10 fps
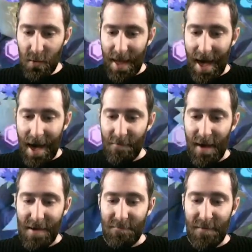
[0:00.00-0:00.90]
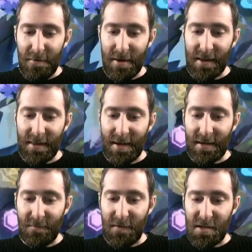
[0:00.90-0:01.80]
we have a very clear
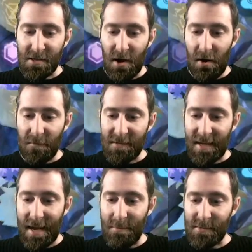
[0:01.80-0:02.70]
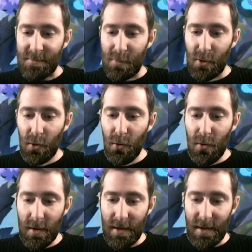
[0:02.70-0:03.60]
division of teams.
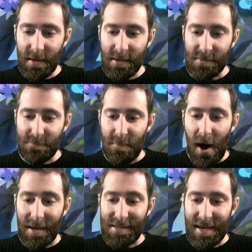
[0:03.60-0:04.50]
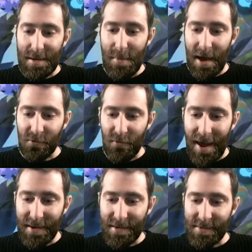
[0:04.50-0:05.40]
Blue is my team and
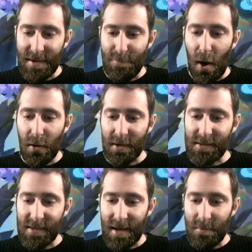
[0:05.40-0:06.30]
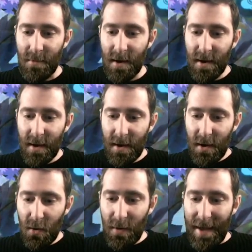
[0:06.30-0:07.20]
red is the opponent's team.
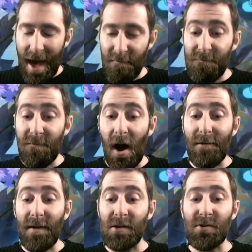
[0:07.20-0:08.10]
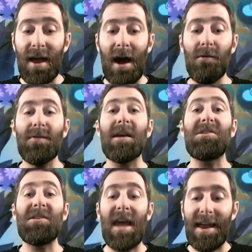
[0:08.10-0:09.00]
We have 500 health, a
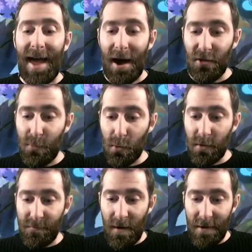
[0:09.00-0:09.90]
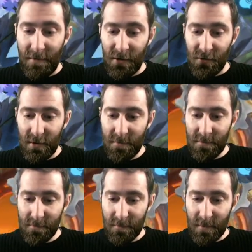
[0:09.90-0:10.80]
shared health pool of 500.